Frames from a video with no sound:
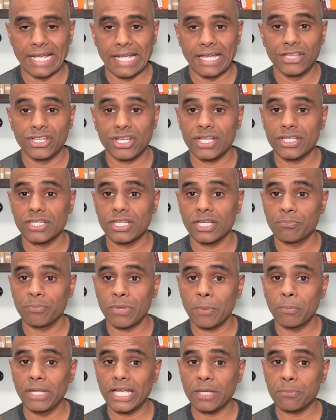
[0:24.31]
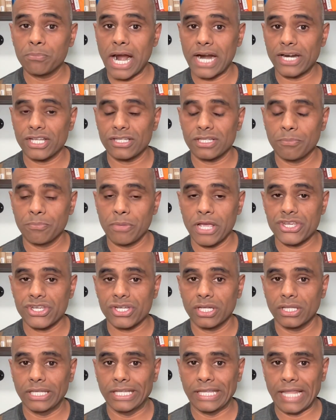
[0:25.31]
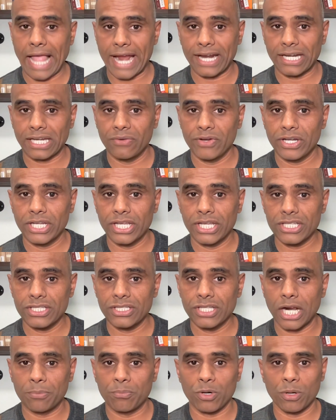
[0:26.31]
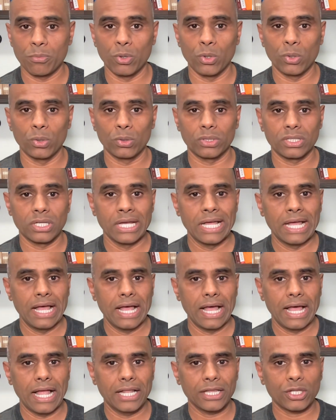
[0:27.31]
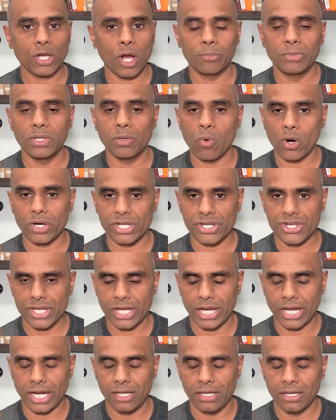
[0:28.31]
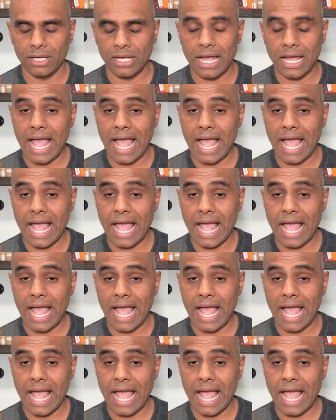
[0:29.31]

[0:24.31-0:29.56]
increasing public participation in activities that promote health of the watershed,